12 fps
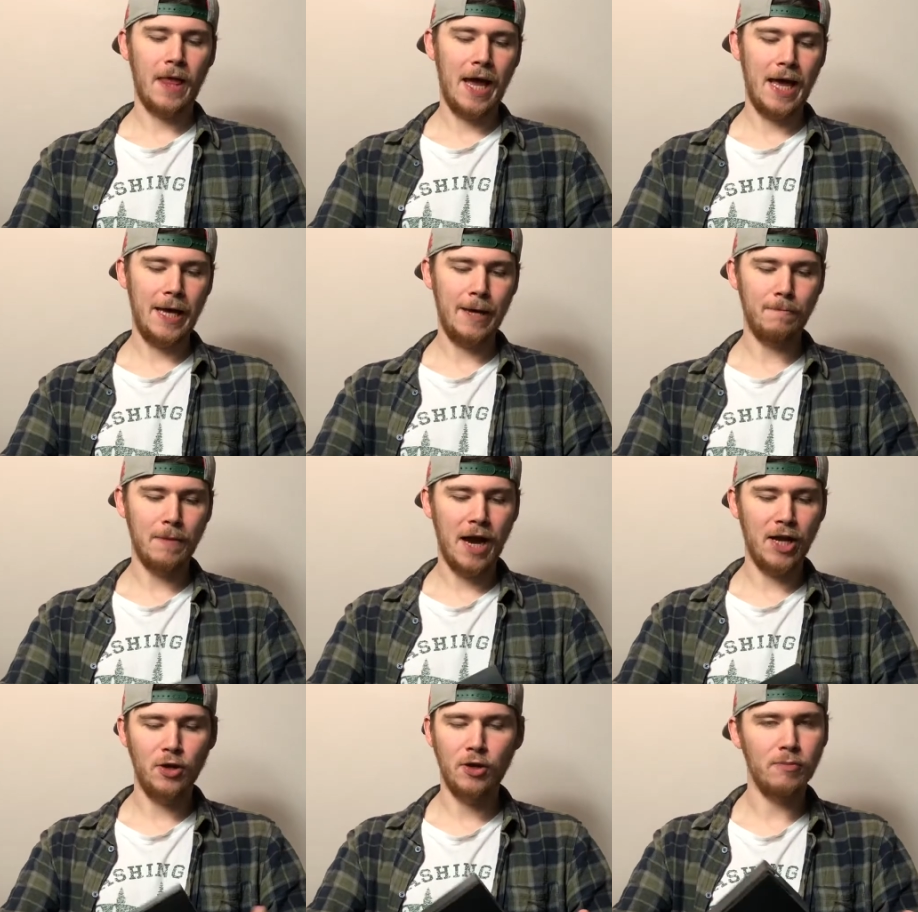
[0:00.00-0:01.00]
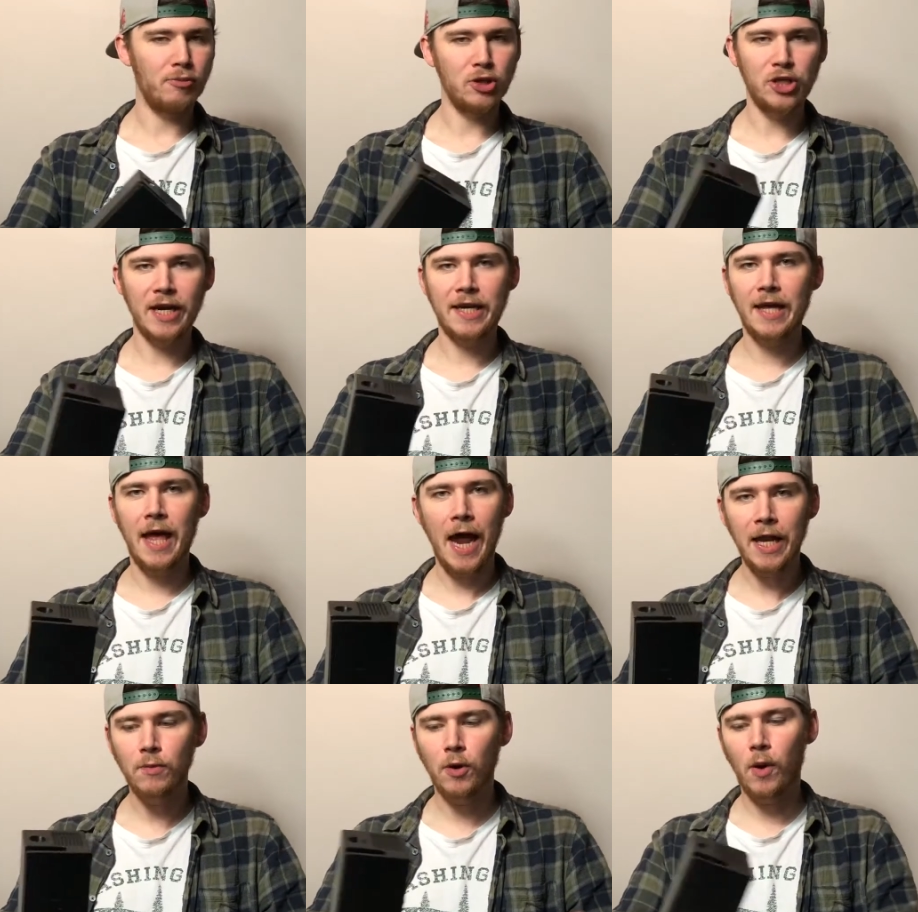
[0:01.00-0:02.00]
and you can project it
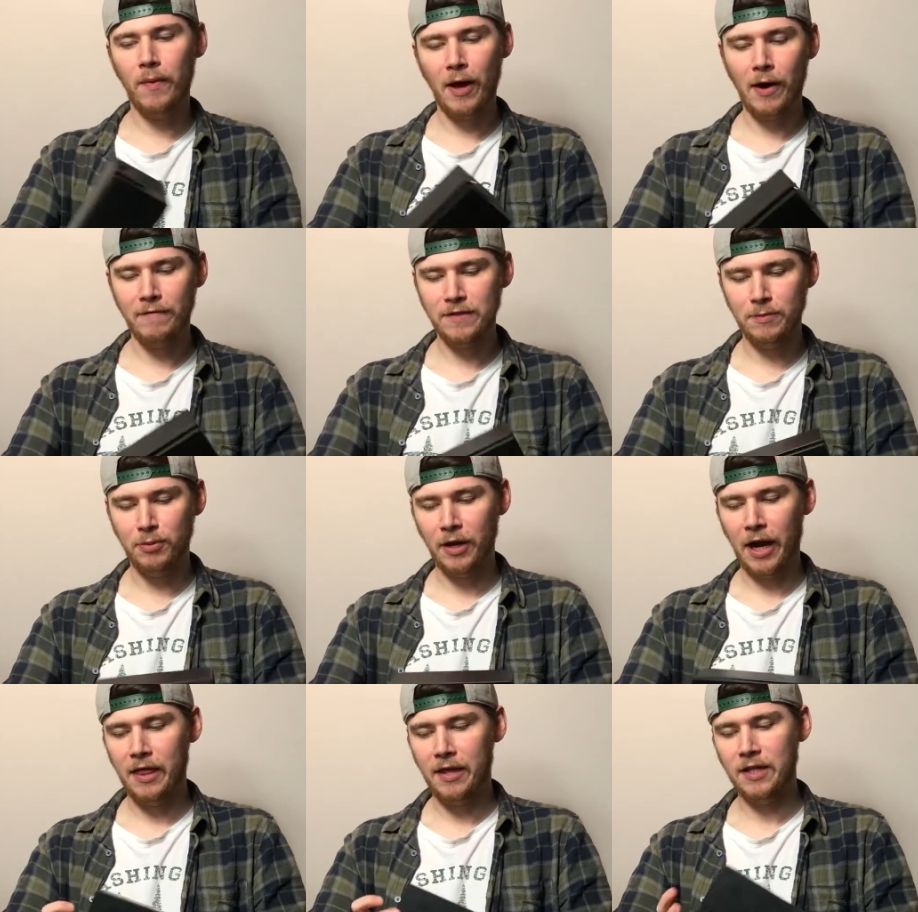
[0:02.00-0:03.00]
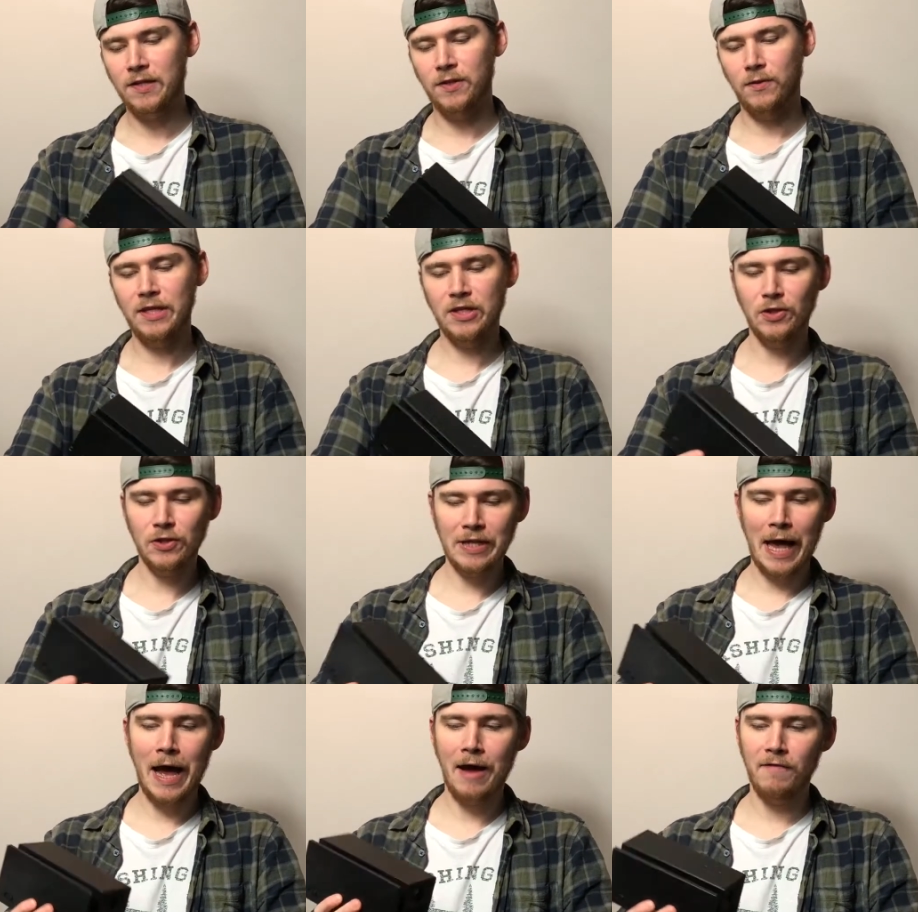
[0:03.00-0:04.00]
anywhere without having to plug anything in. So this does
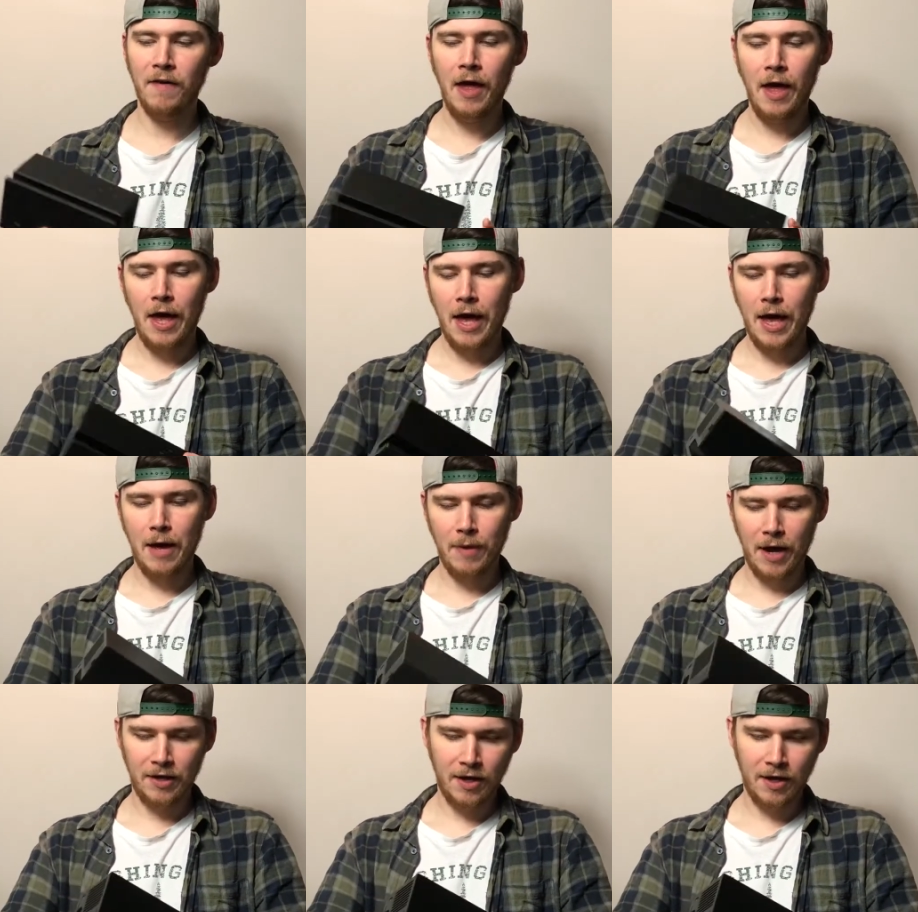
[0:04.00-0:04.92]
have, I